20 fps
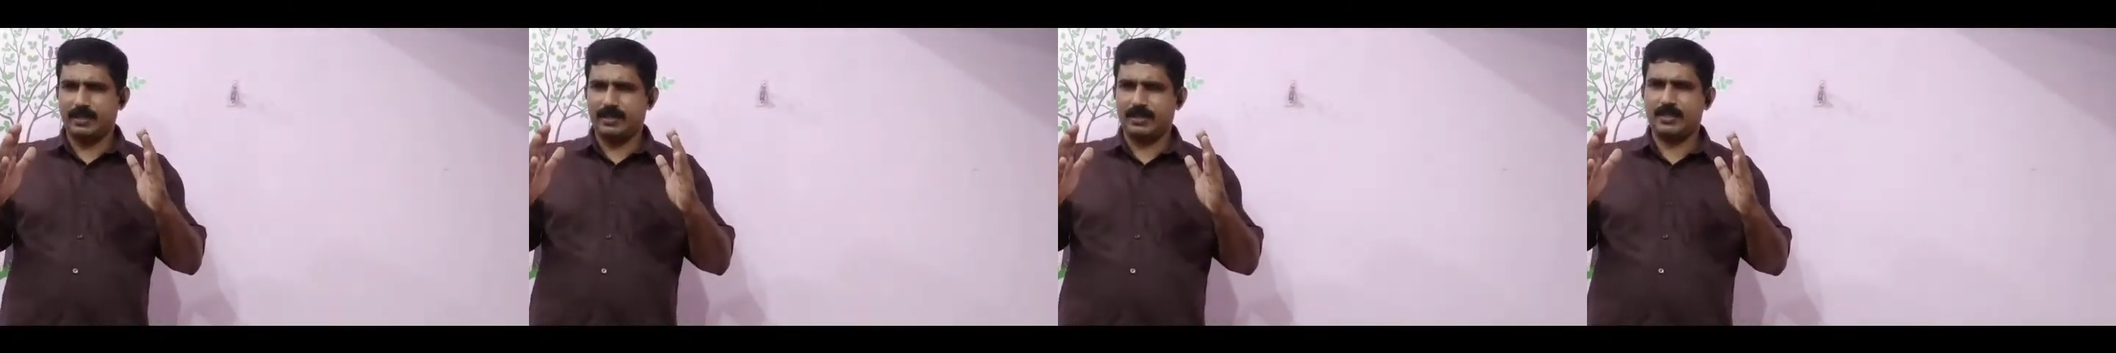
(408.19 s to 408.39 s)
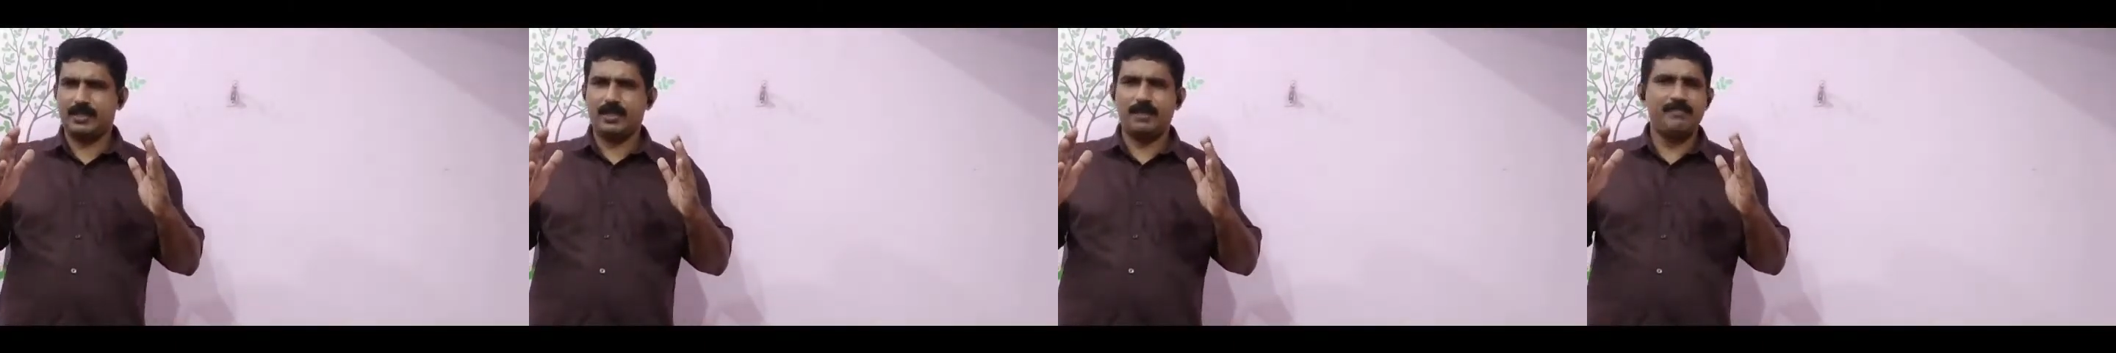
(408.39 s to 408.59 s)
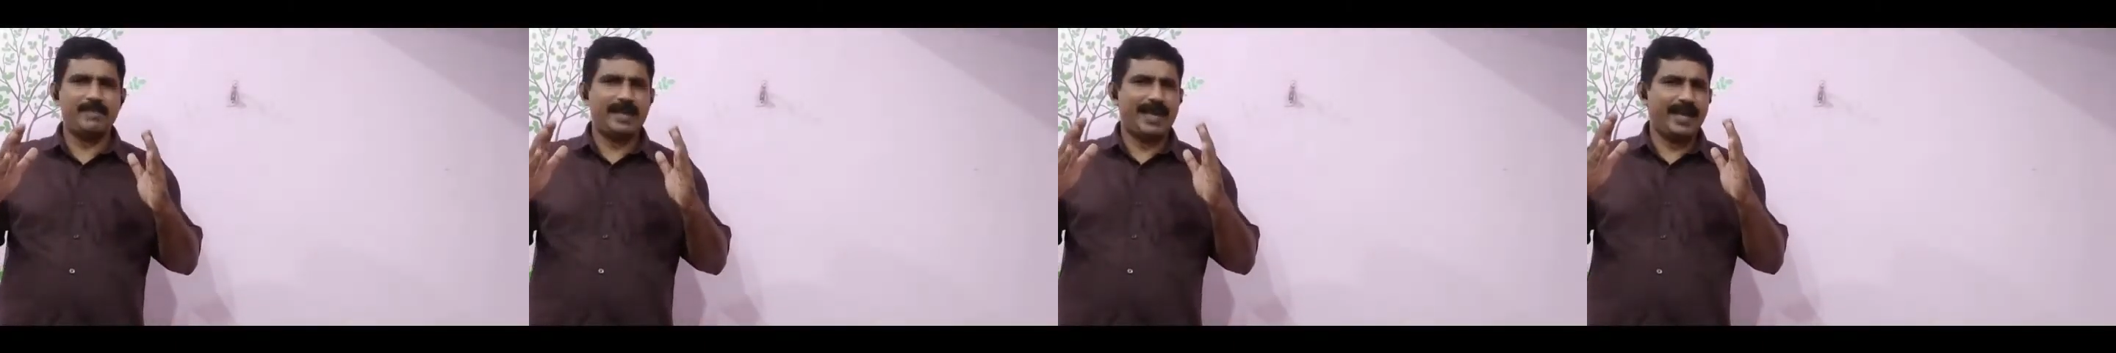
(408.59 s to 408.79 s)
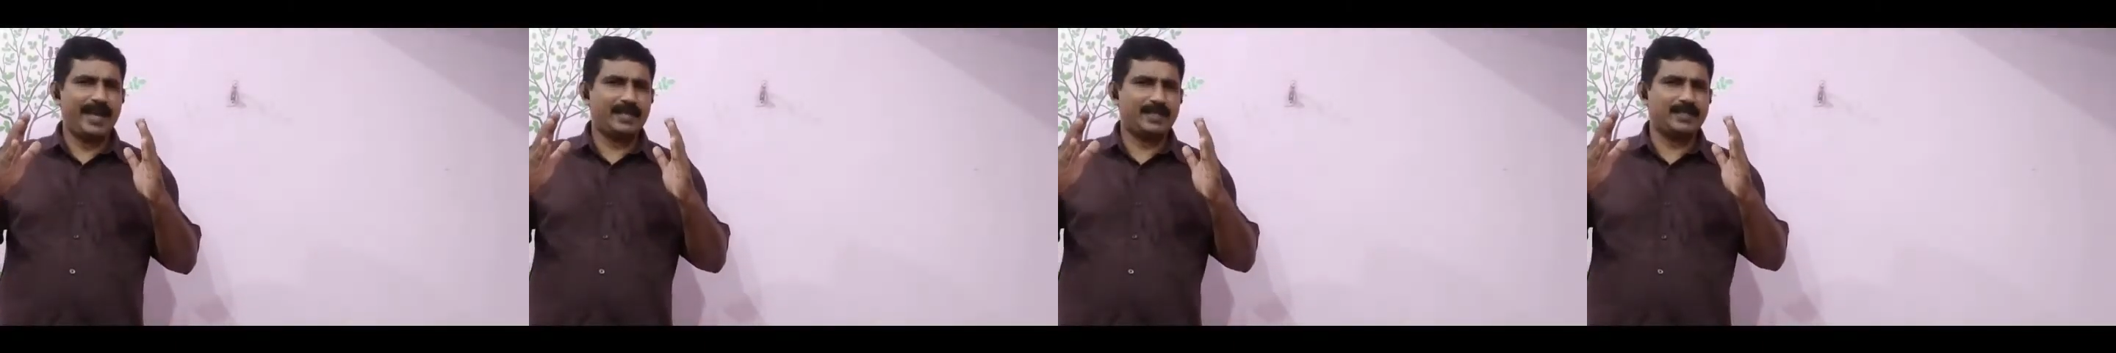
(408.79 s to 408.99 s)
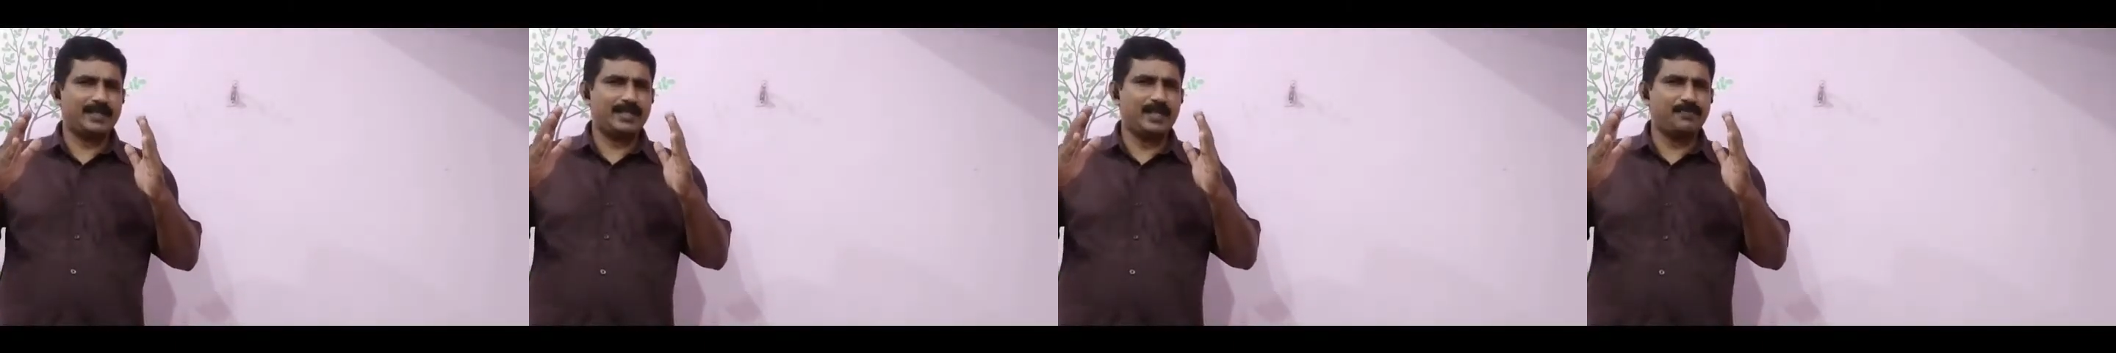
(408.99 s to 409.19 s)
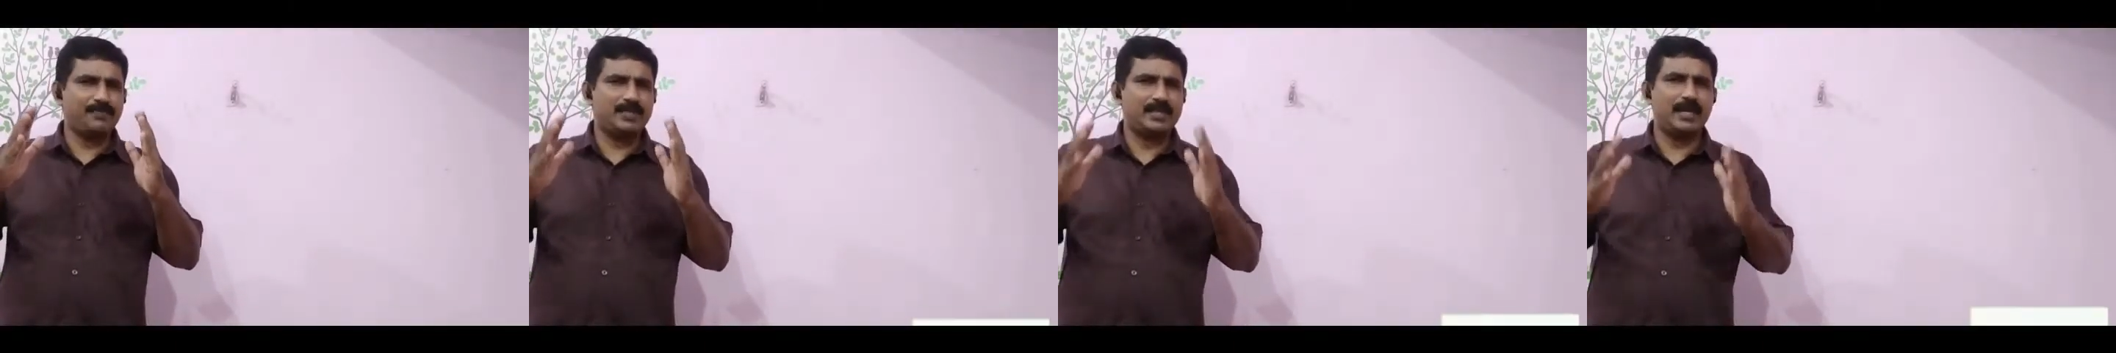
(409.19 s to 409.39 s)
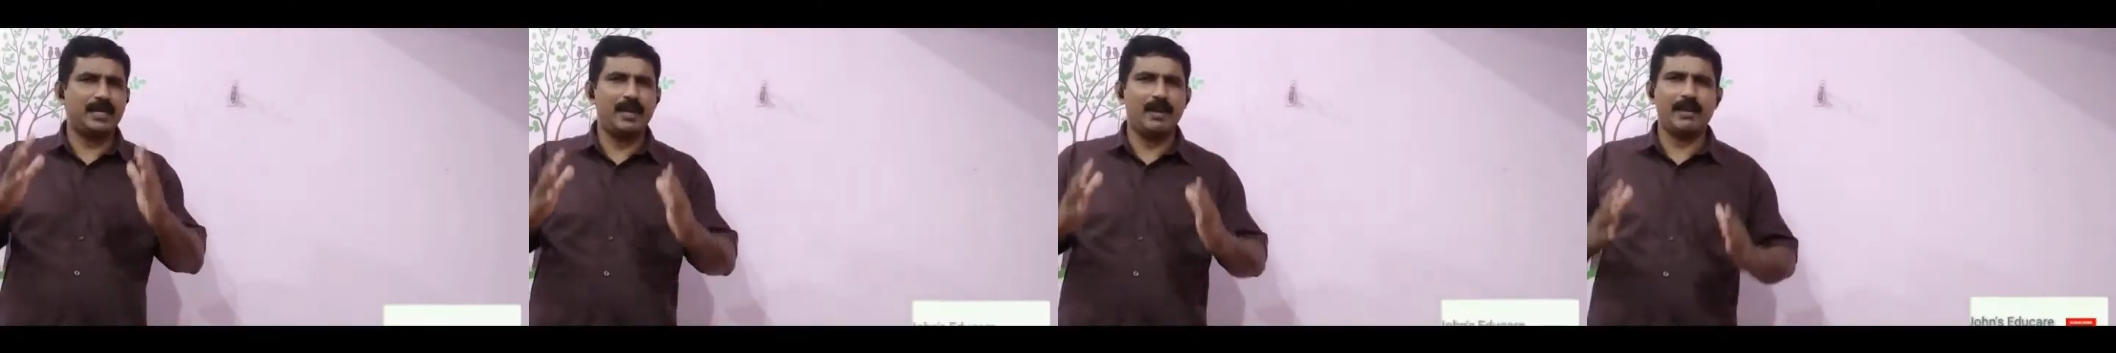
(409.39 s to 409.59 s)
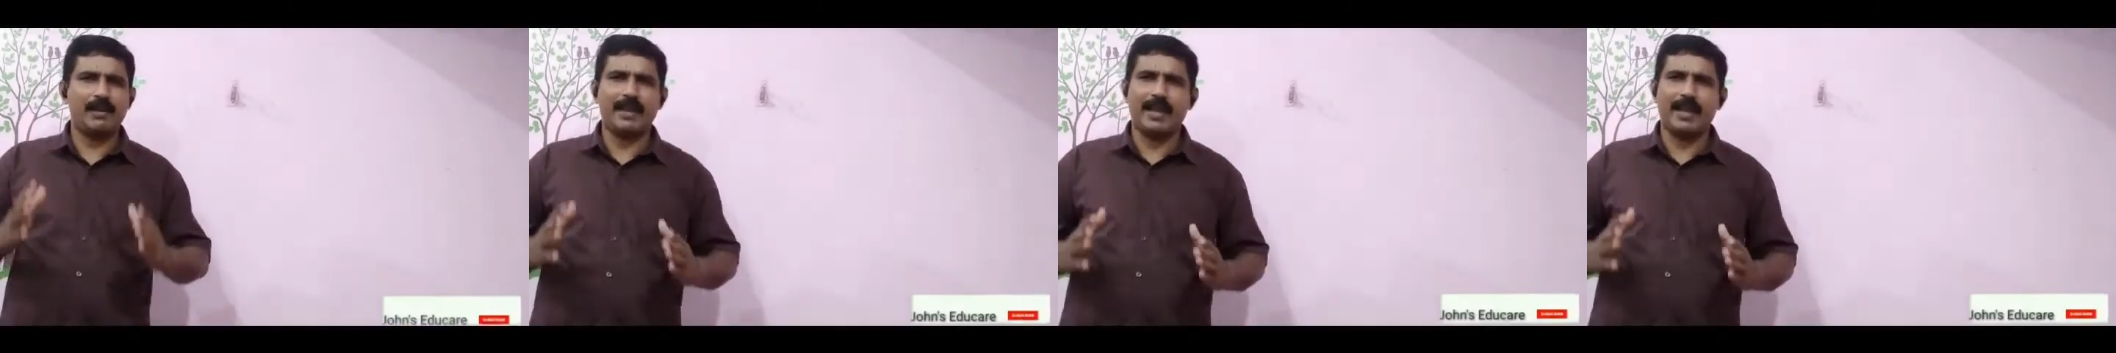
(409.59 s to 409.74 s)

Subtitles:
some exceptional